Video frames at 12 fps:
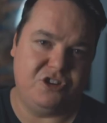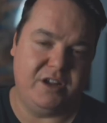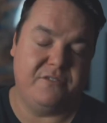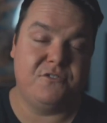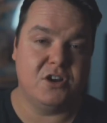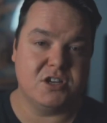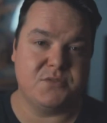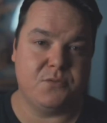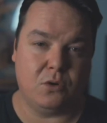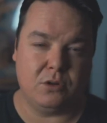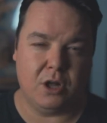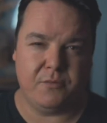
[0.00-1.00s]
First of all,
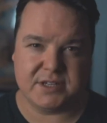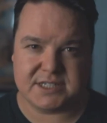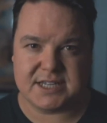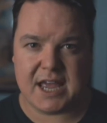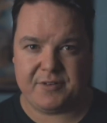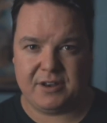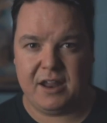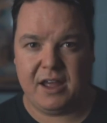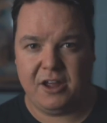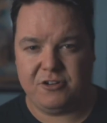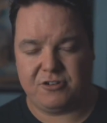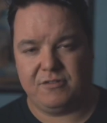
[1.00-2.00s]
over
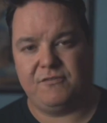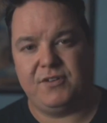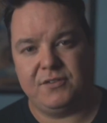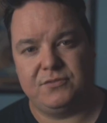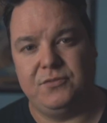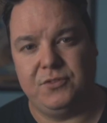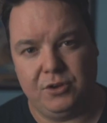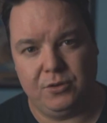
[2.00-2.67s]
750 of you